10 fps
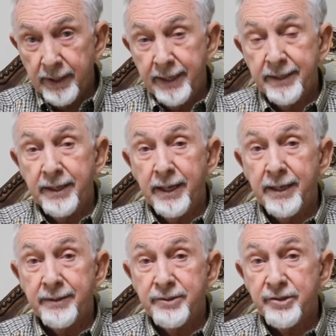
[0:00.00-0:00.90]
and
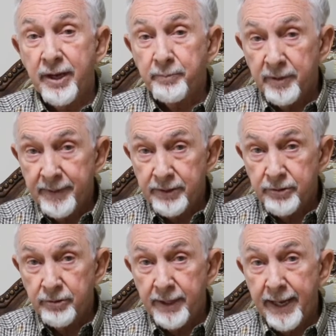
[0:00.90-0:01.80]
a supplement
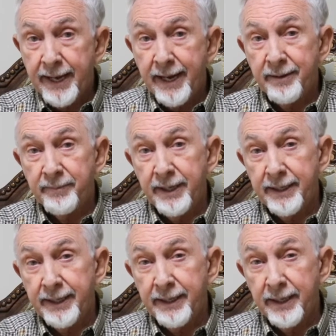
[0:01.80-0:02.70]
to that, I'm
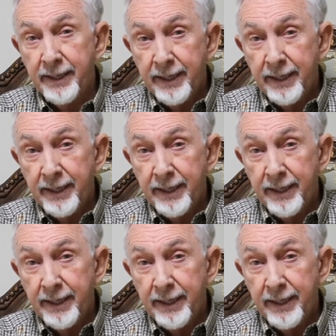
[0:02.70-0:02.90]
getting